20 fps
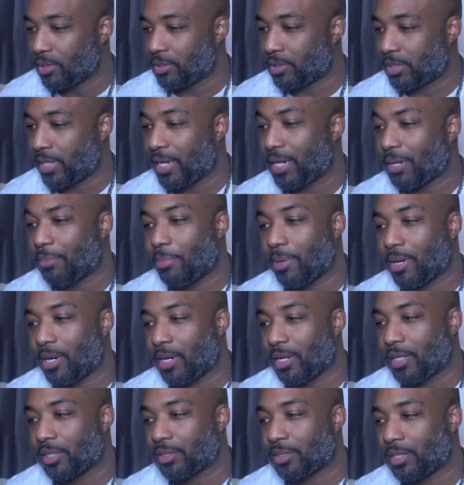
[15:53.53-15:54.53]
Teddy
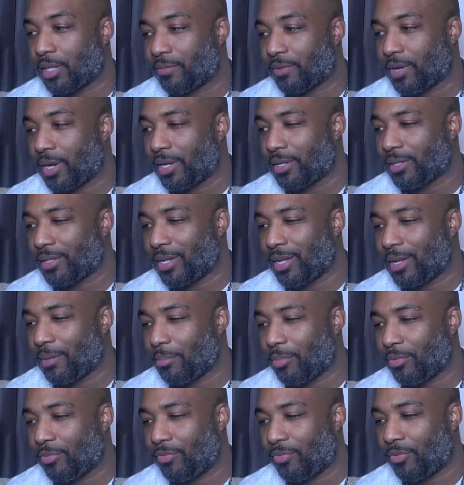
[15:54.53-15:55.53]
bears. I've gotten that
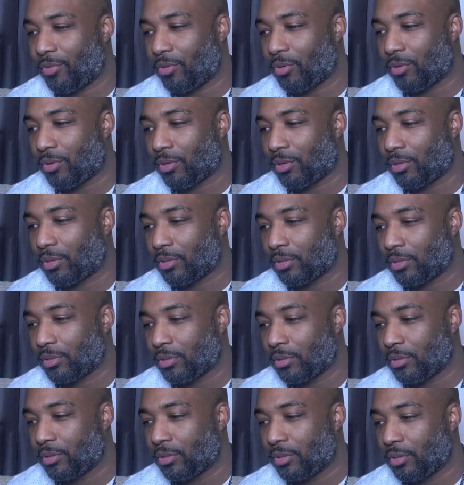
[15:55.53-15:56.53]
before.
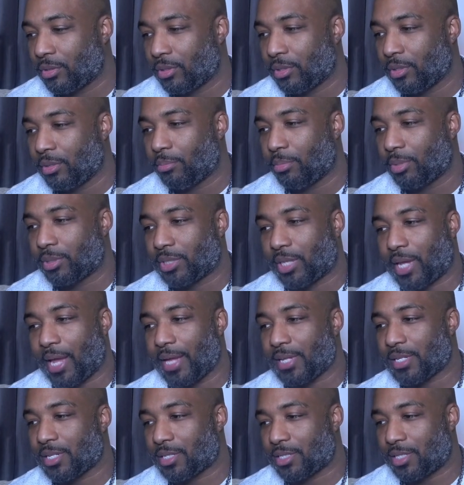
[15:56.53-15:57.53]
But you
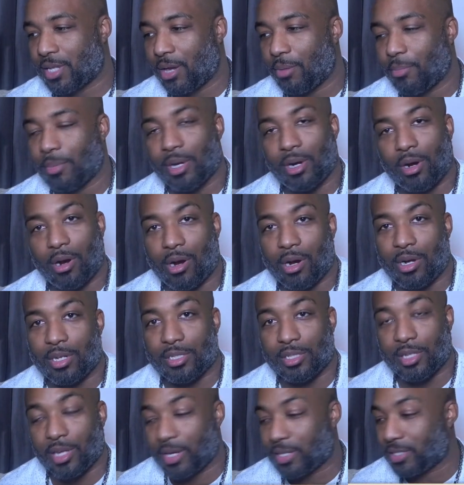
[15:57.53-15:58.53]
can't just tell me the artist.
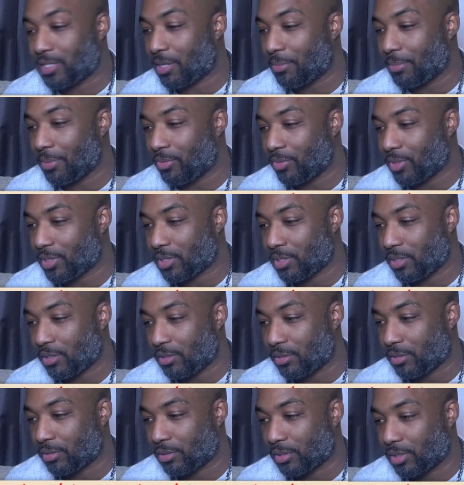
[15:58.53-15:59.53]
You got to tell me what song.